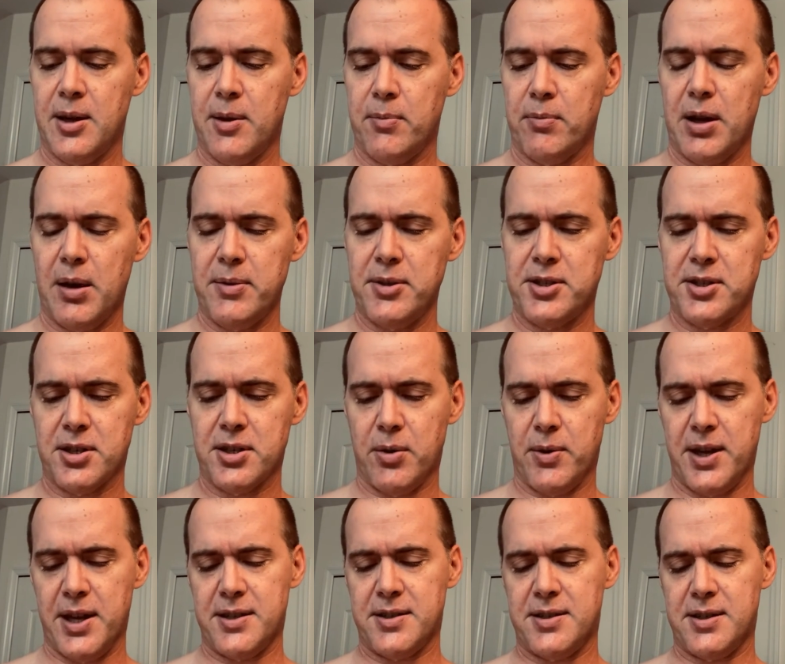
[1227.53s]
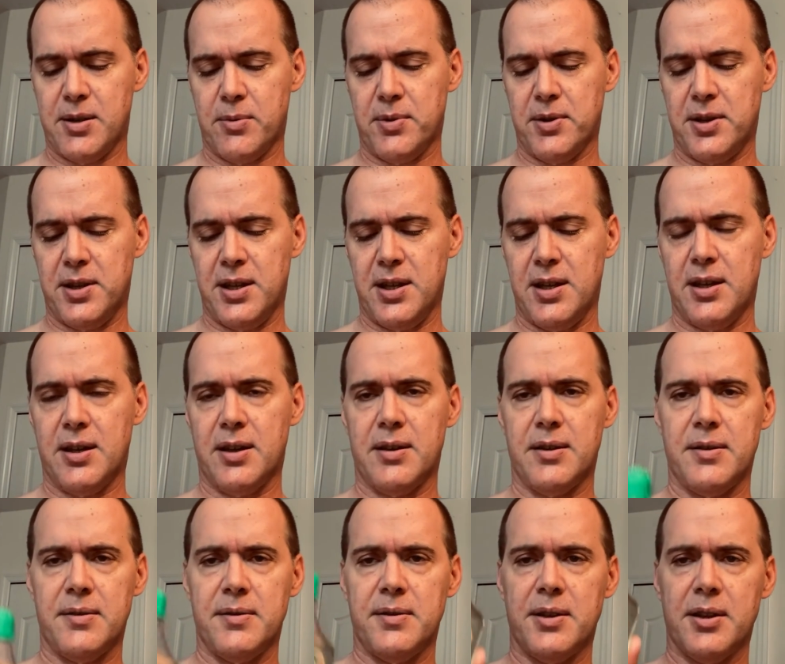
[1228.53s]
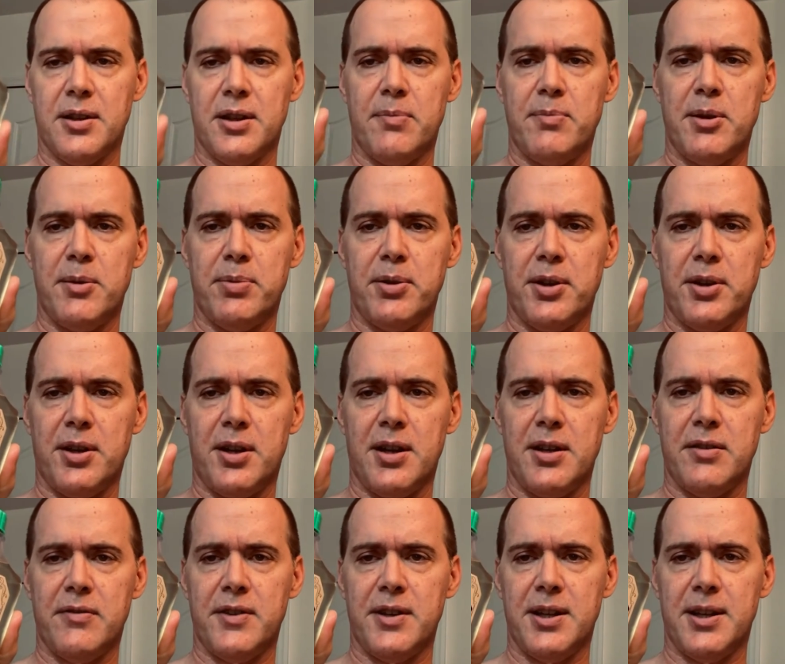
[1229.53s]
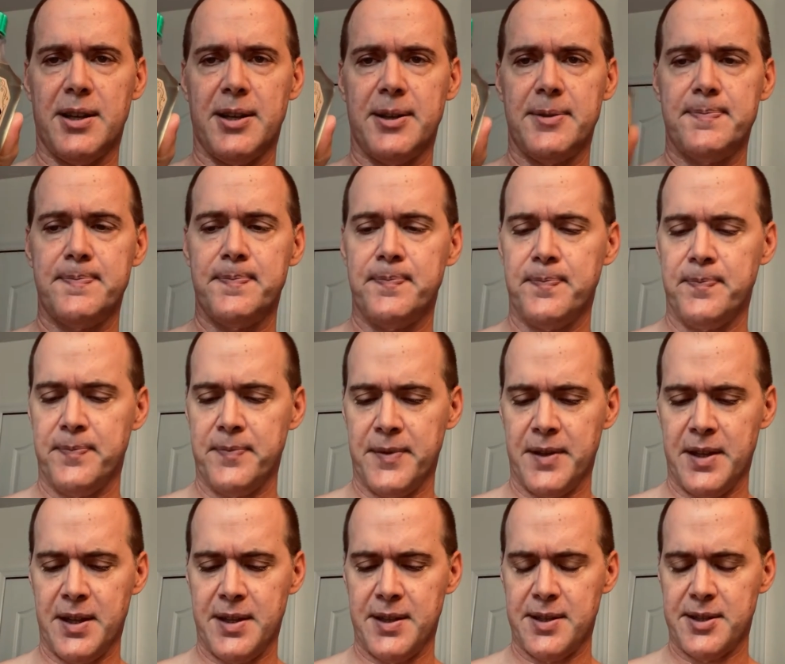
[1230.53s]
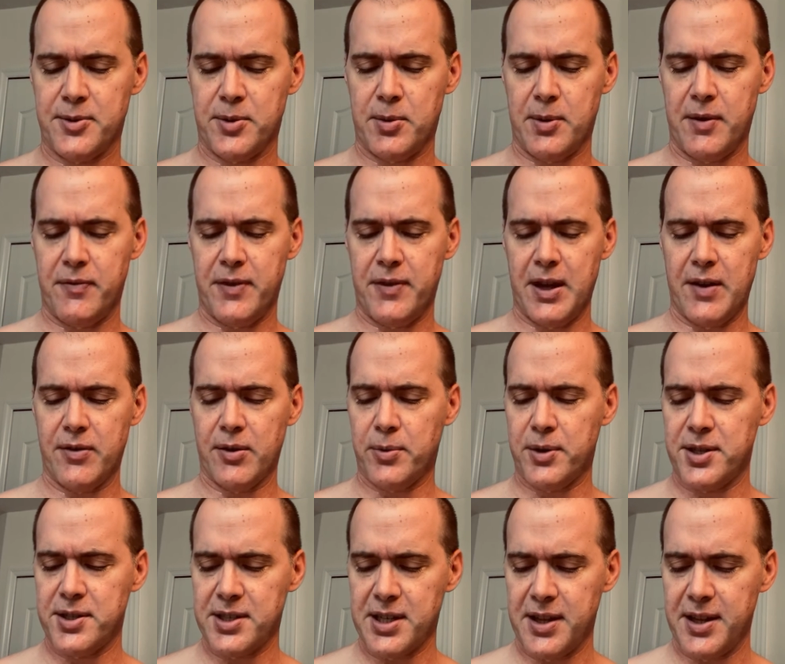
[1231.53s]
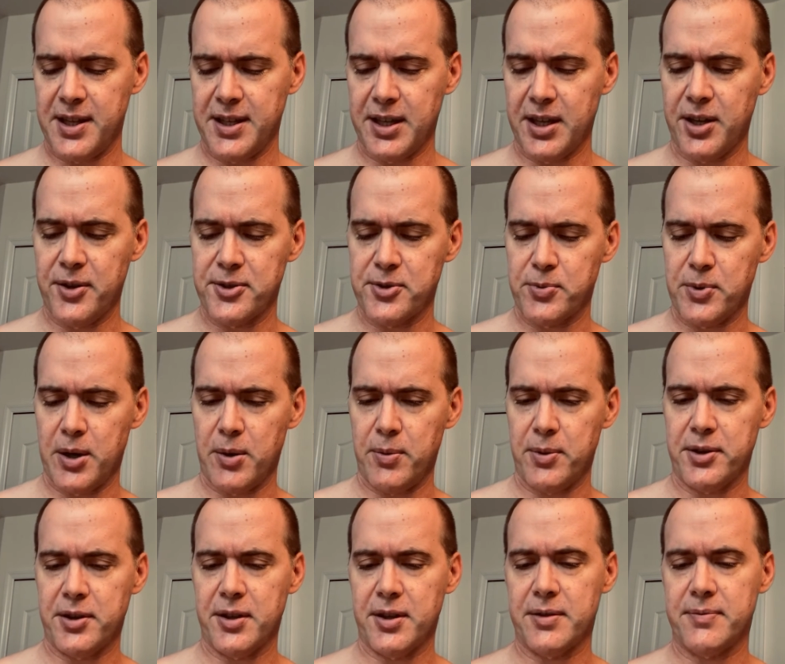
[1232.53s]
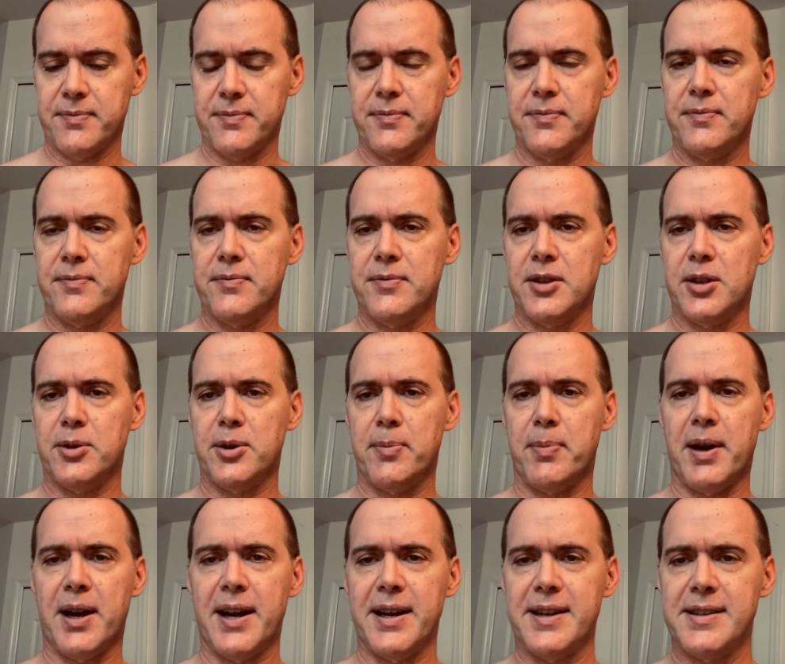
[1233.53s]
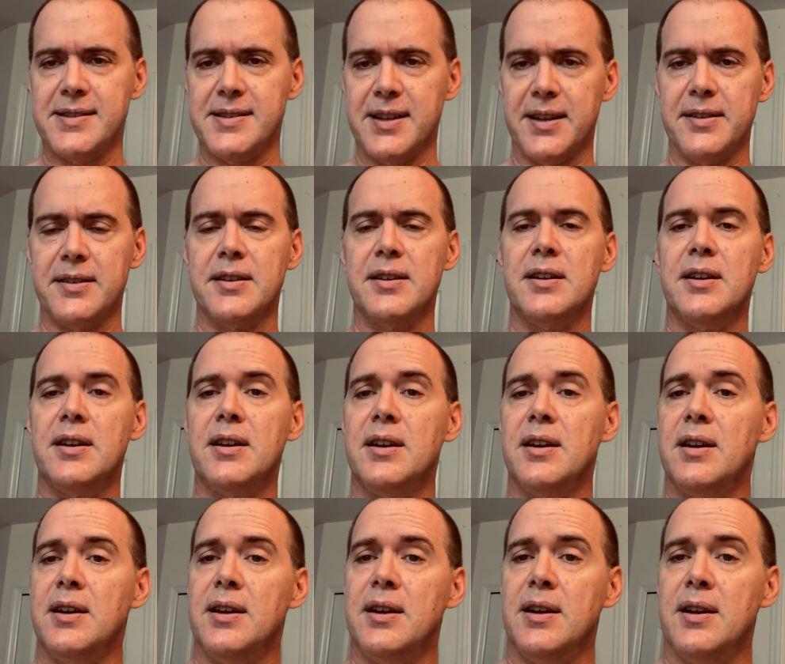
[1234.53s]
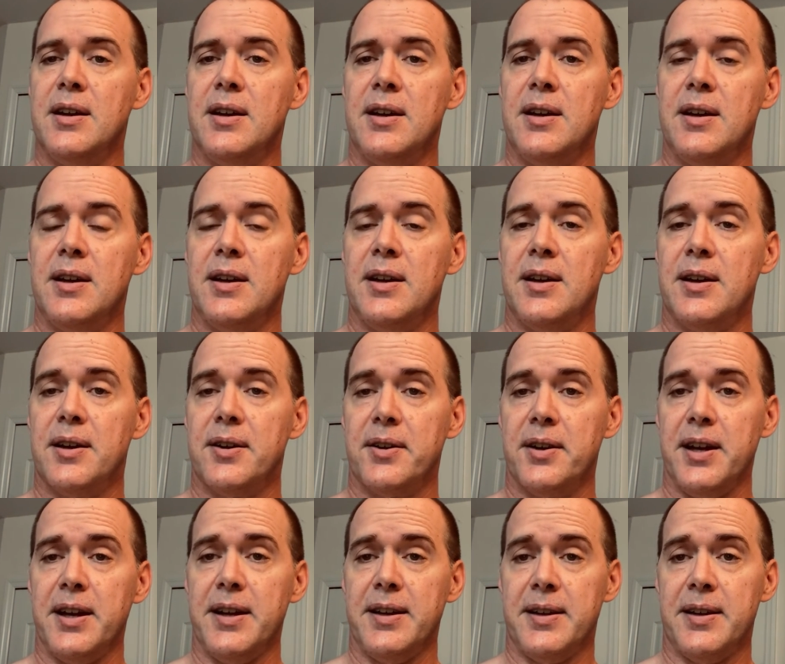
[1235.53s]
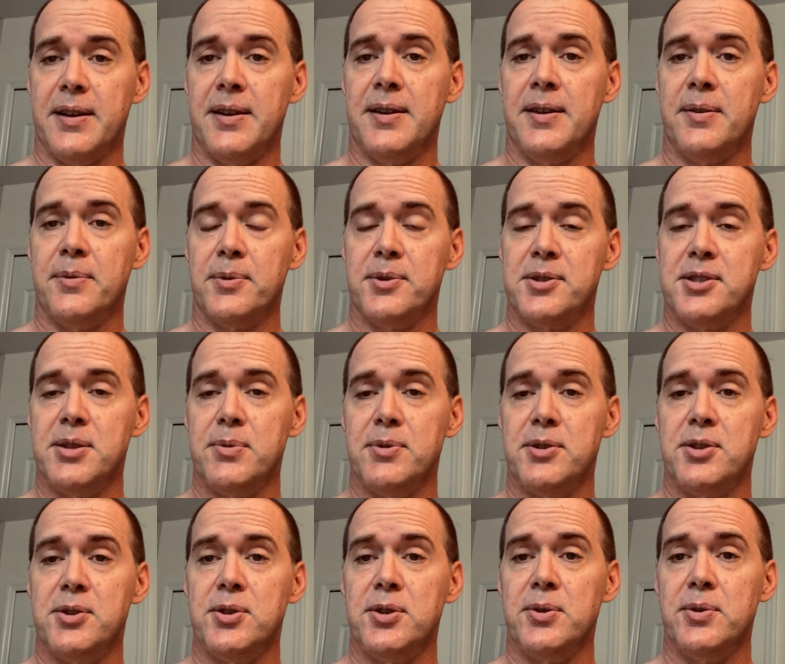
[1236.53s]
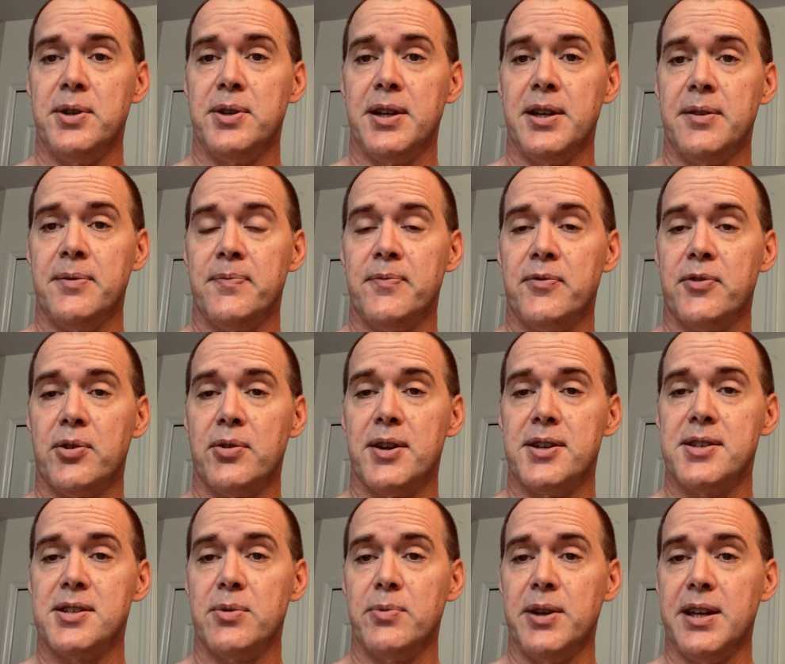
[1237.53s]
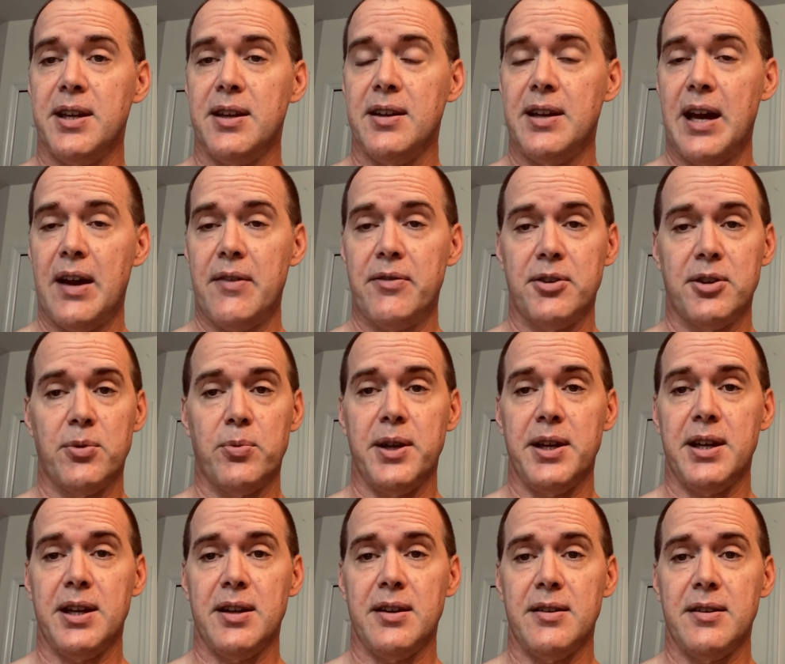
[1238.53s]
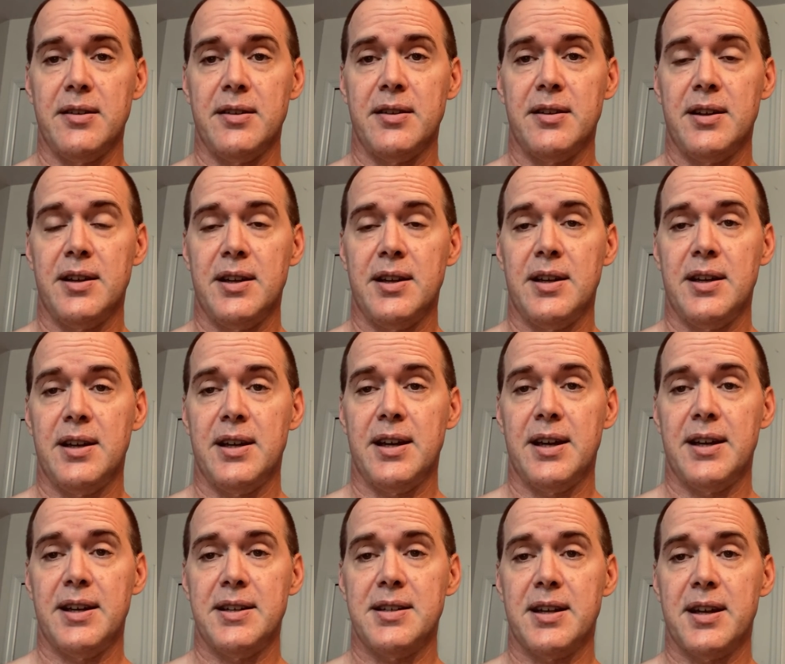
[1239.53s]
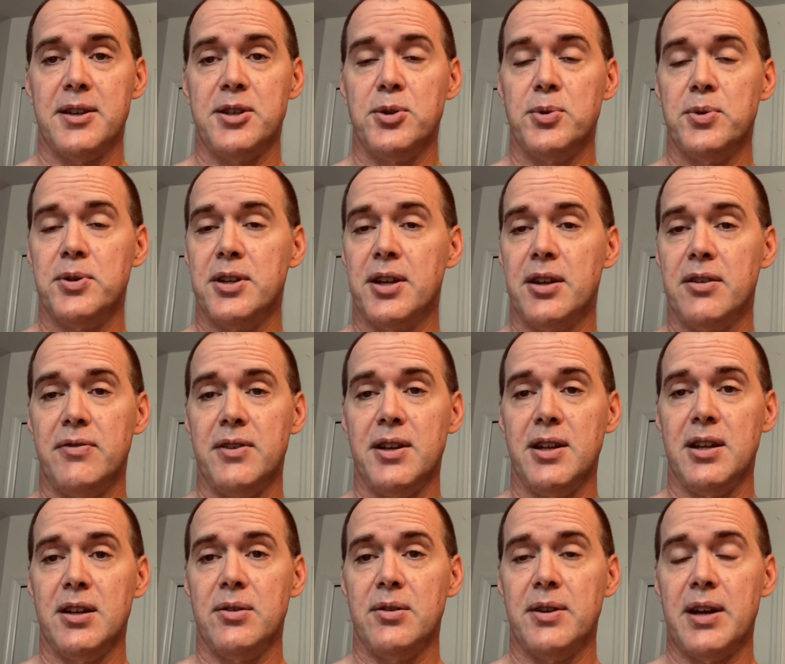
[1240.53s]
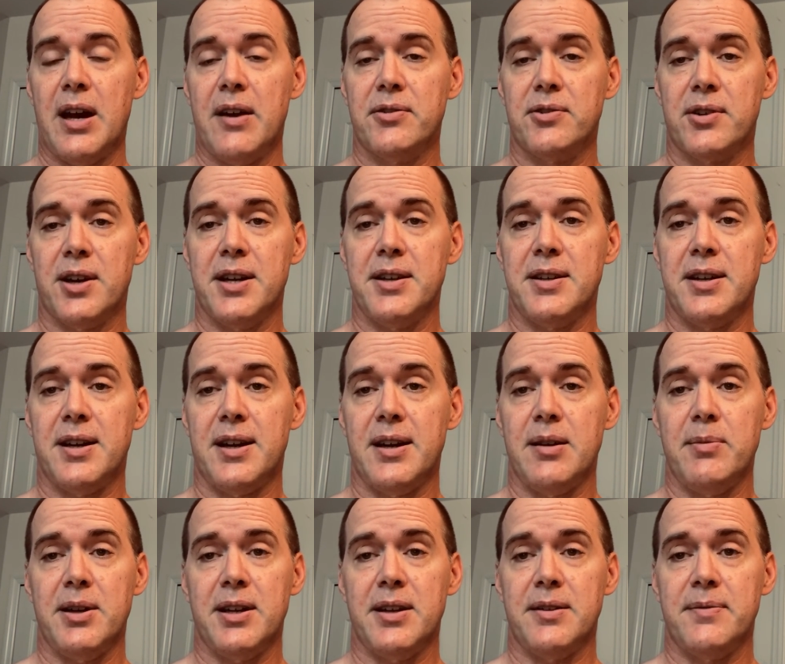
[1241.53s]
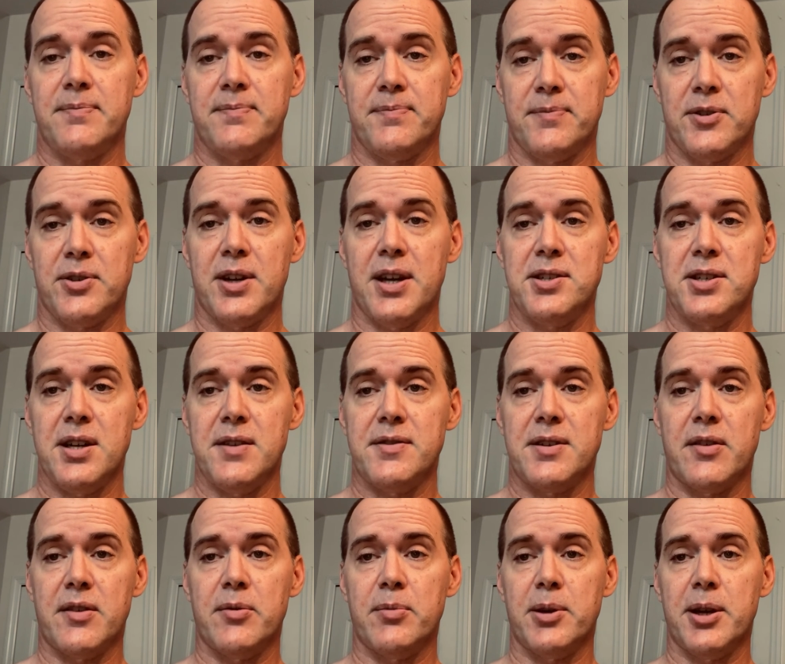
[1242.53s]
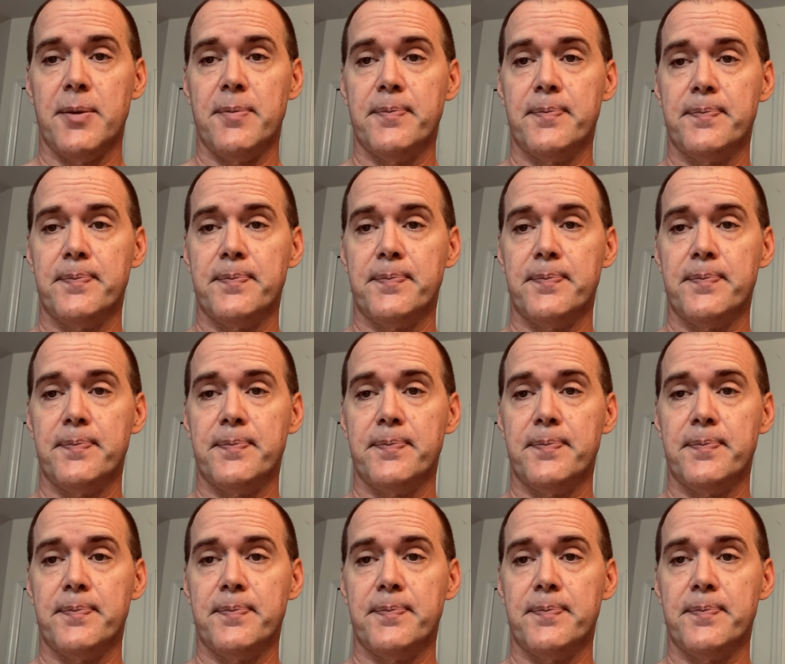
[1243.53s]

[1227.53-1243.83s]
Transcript: Probably just go ahead and stick with the, uh, the Clubman Pinaud, the vanilla. It's one of my favorite ones. I think it goes well with the, the, the pine scent. All right, we'll see what you're doing for the rest of the weekend. Have a good weekend. And until I do another video, have a great time and great shaves, everybody.